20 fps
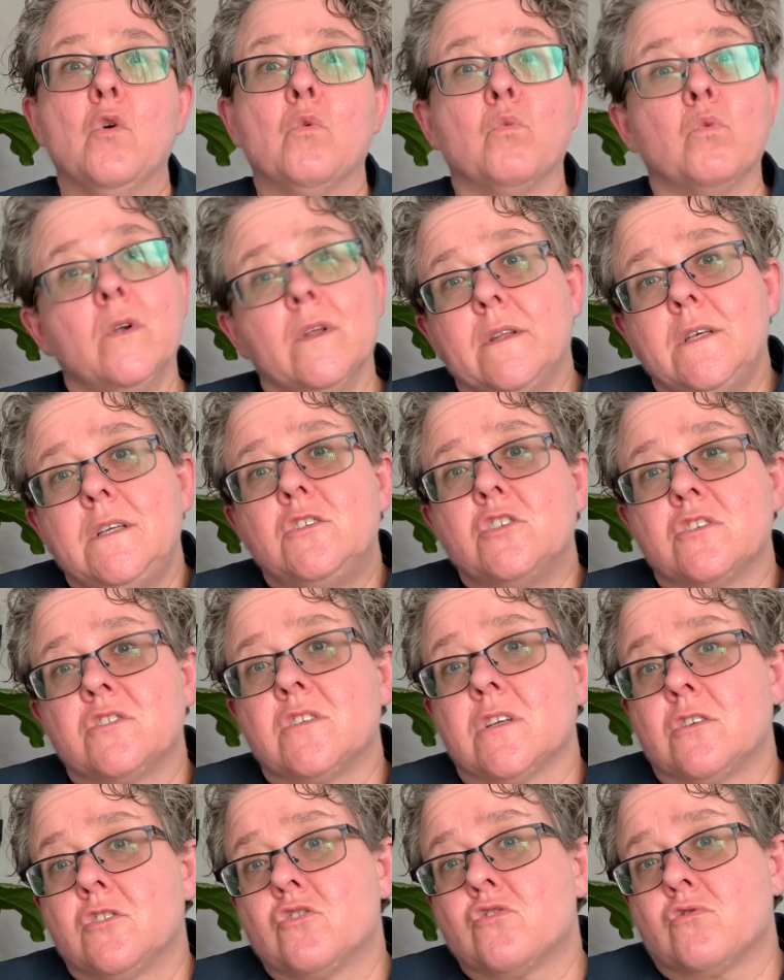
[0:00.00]
really
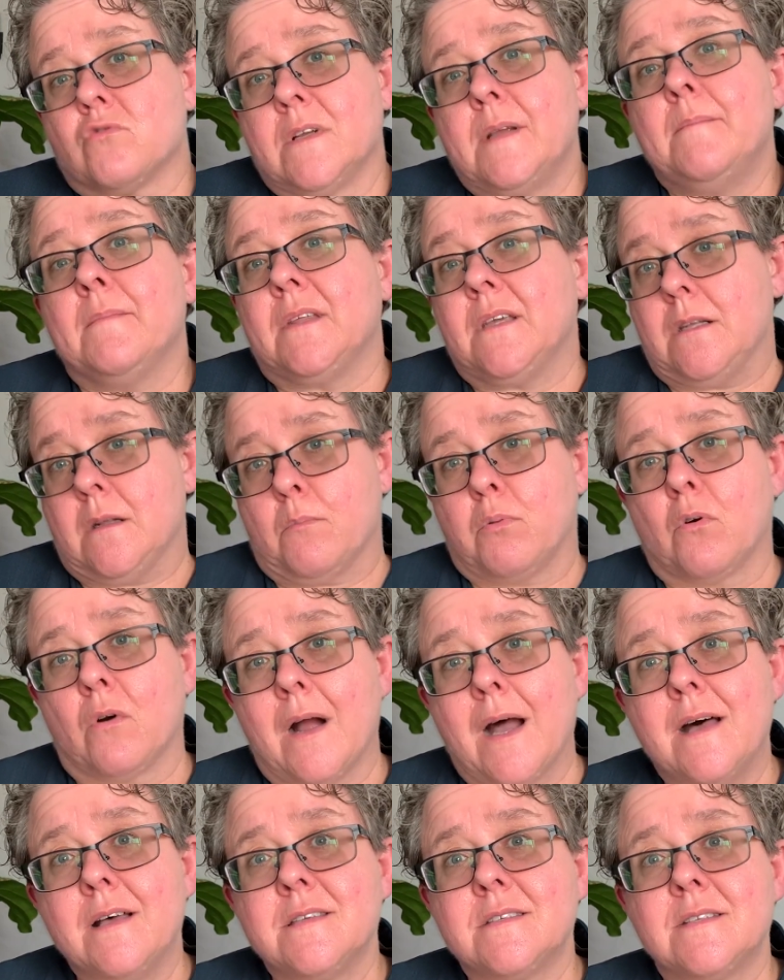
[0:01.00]
just extremely
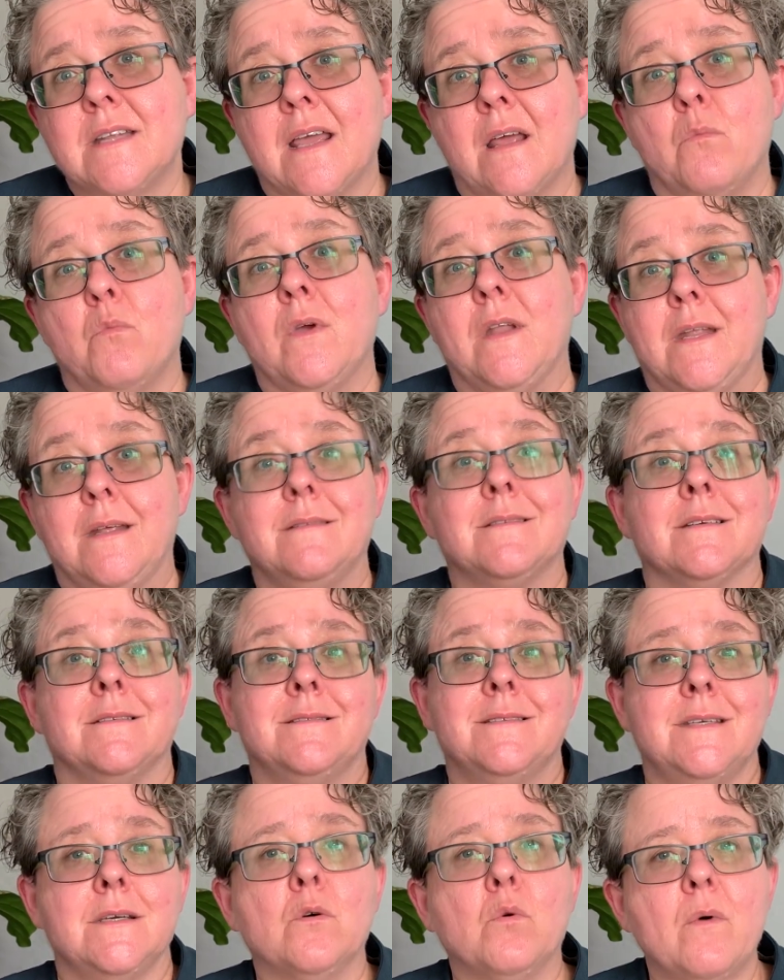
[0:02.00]
depressed and we need to
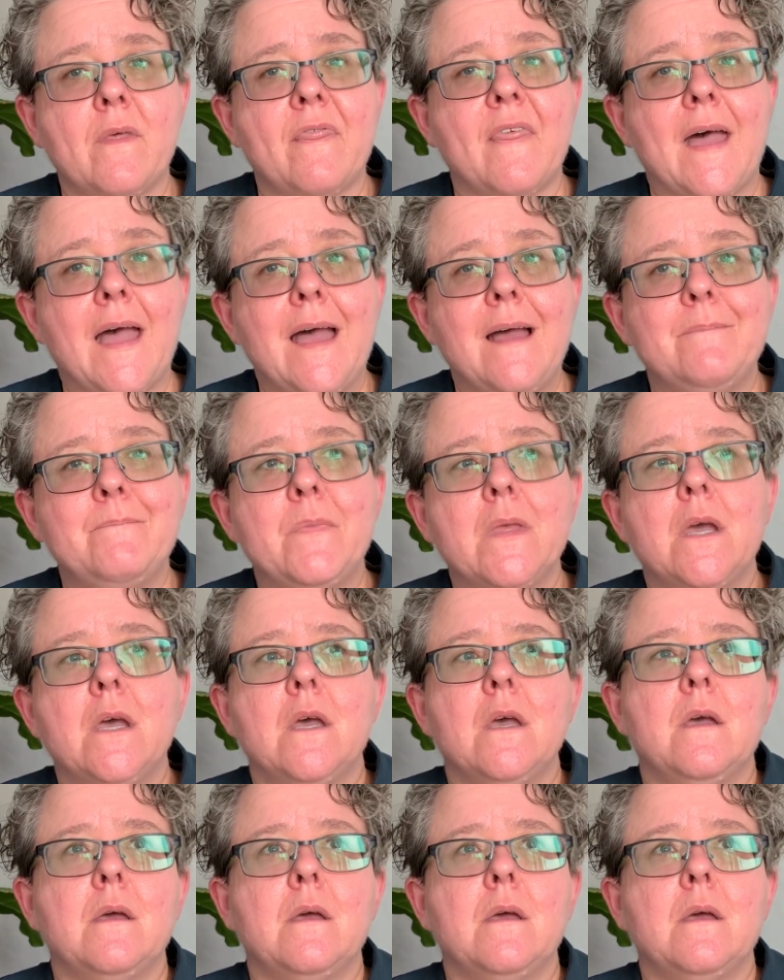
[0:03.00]
deal with that?